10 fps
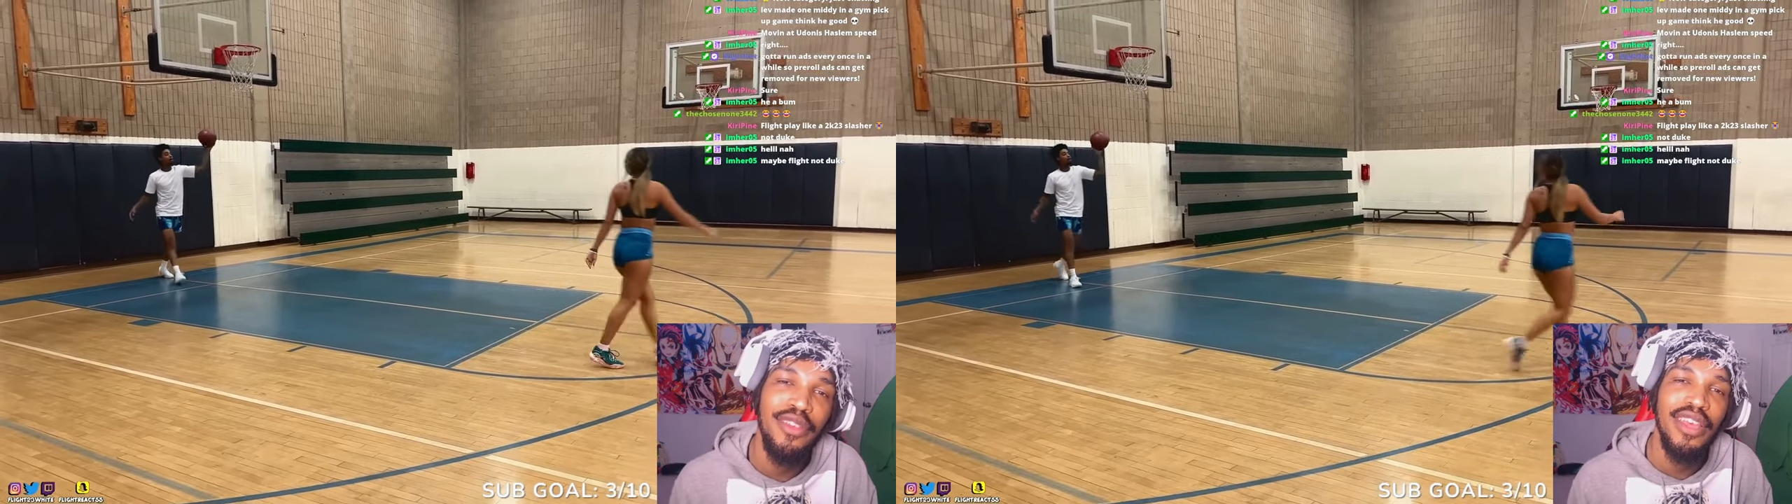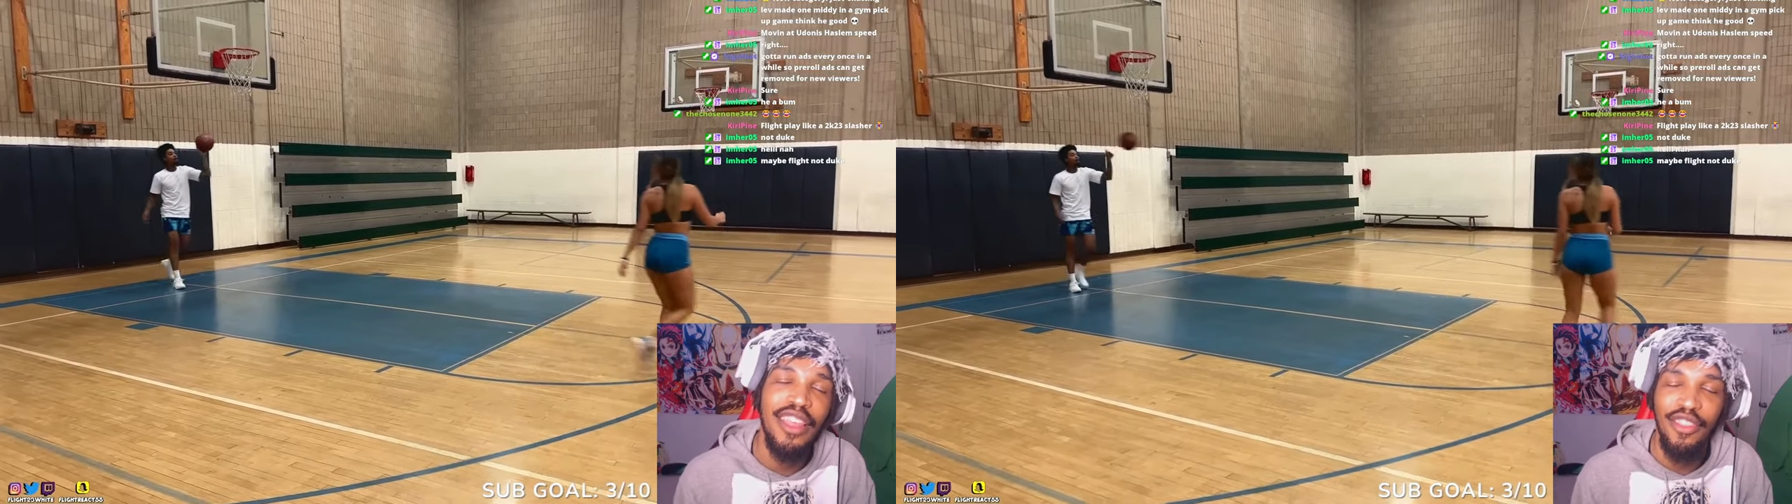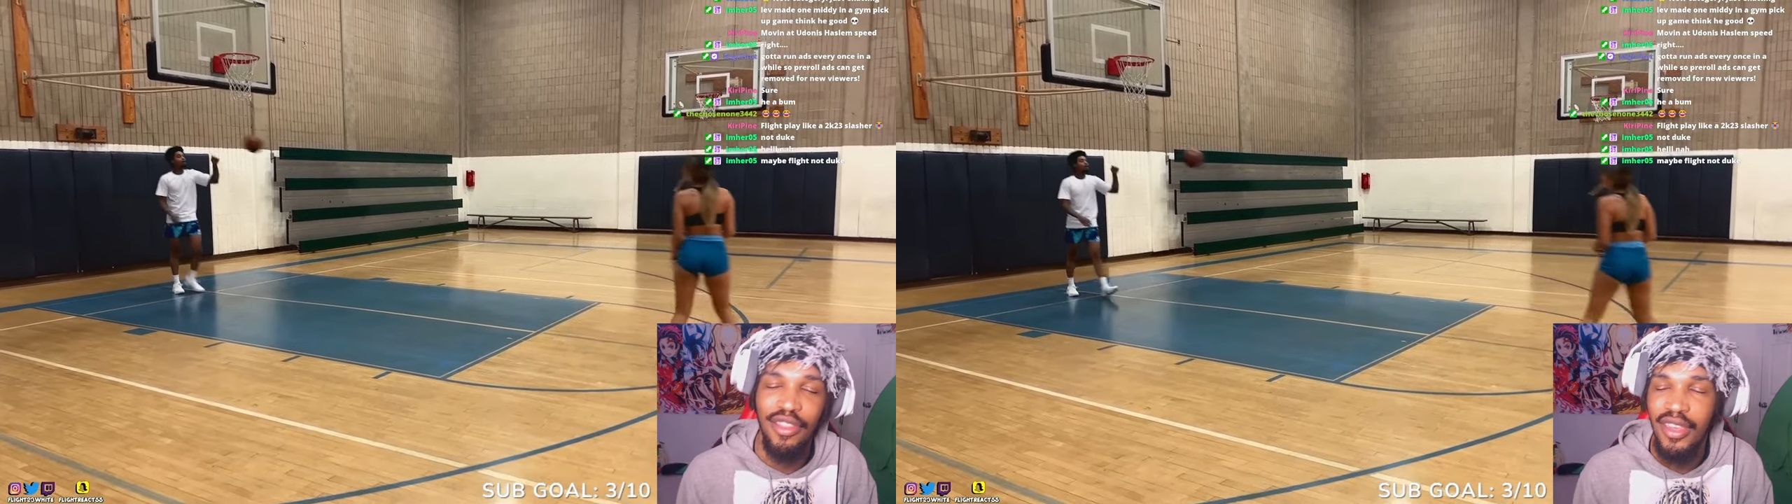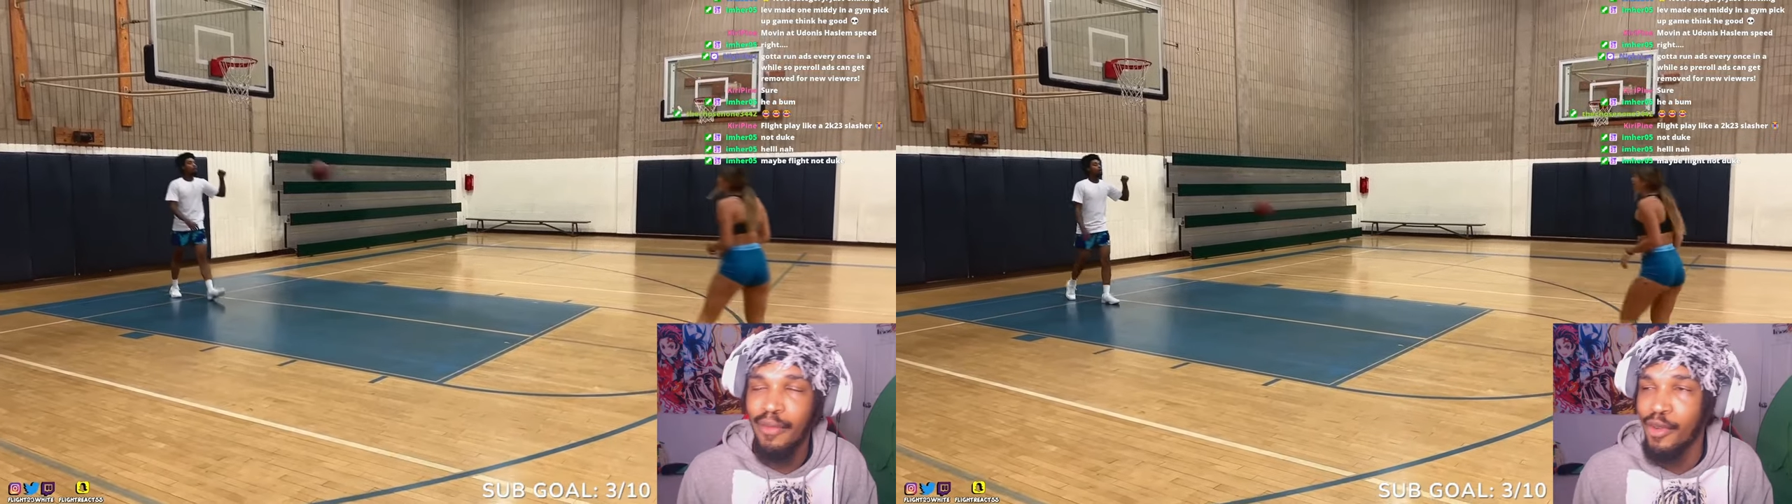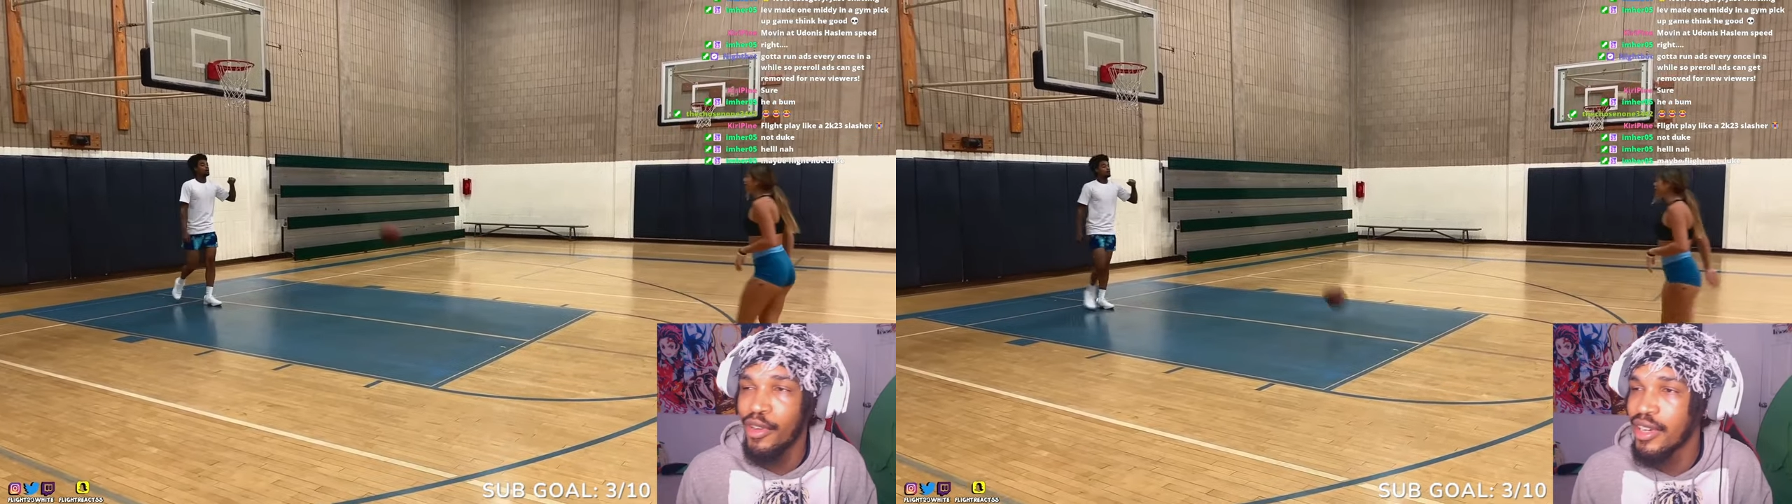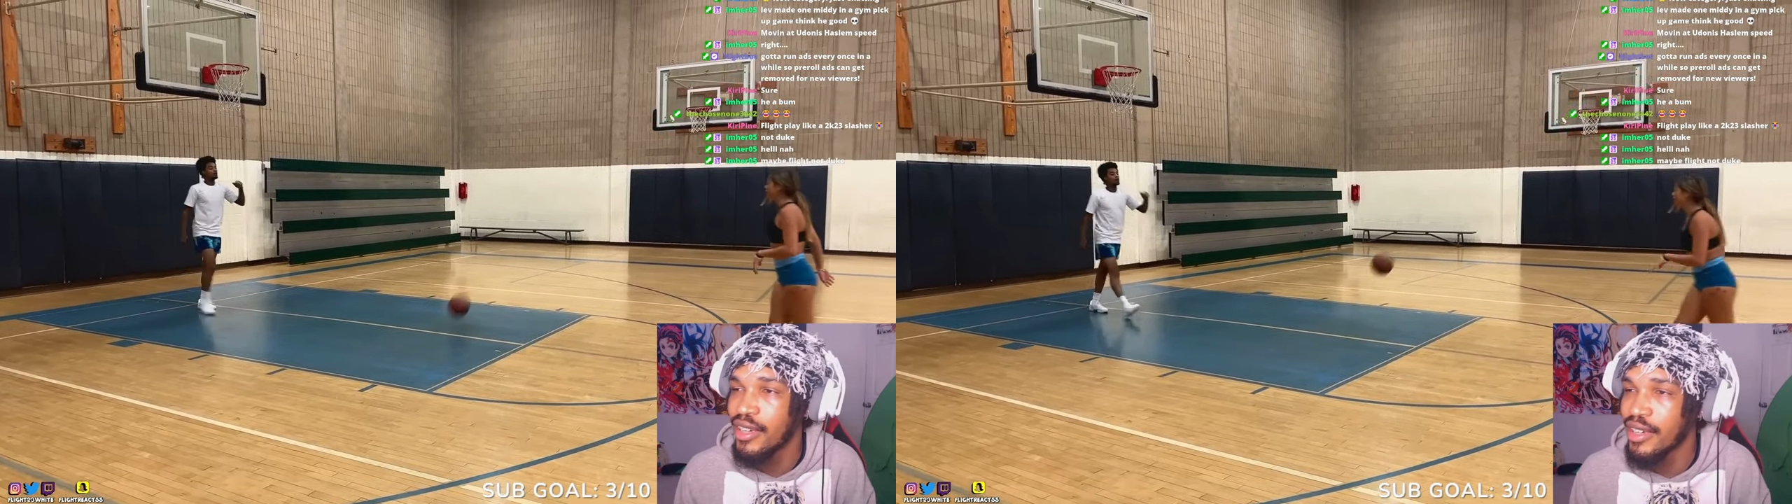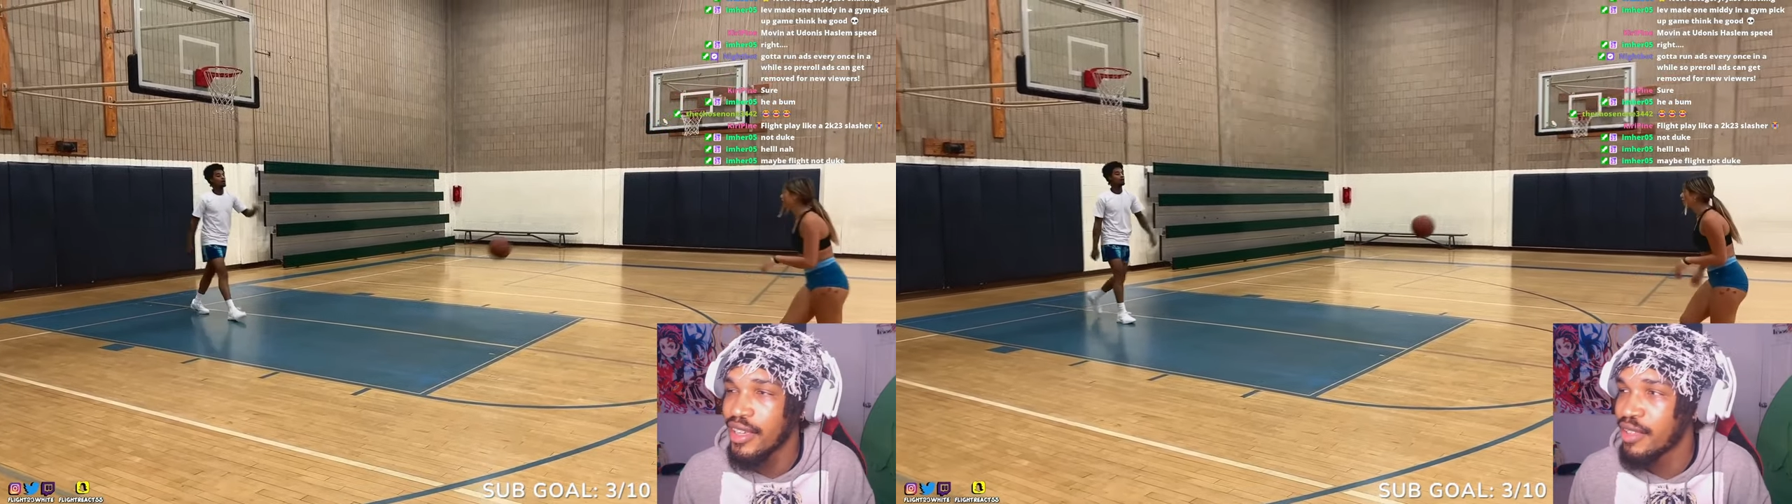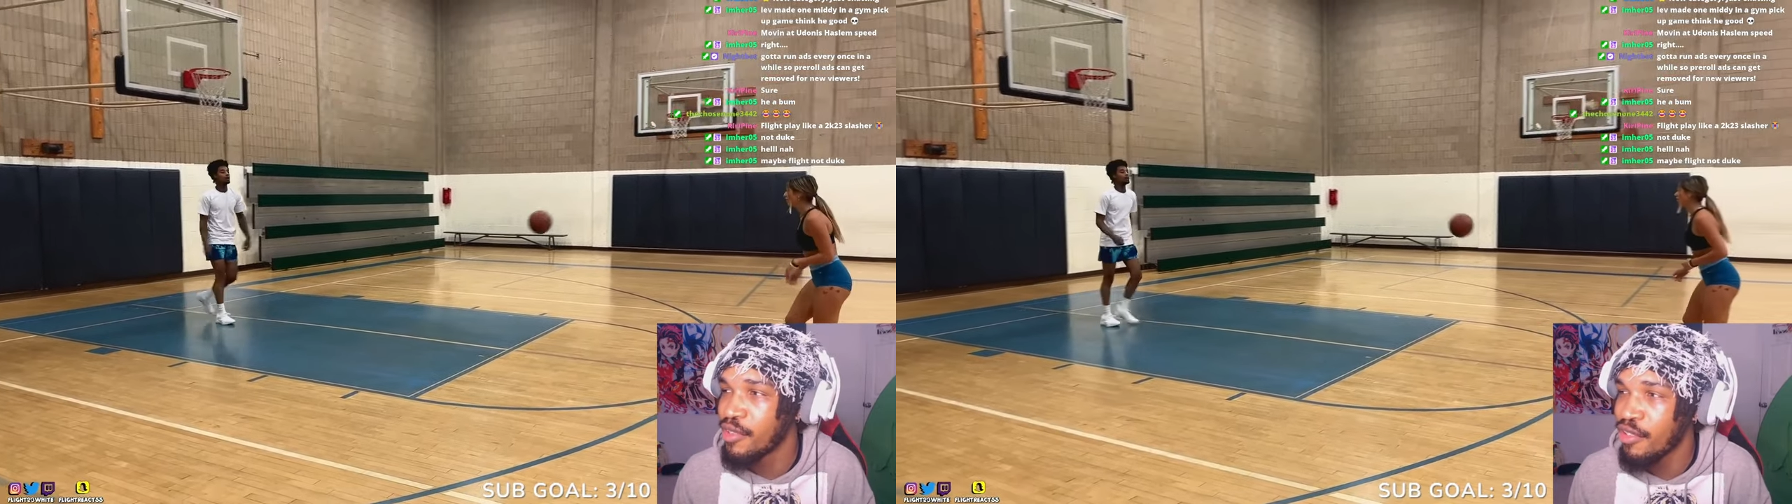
what's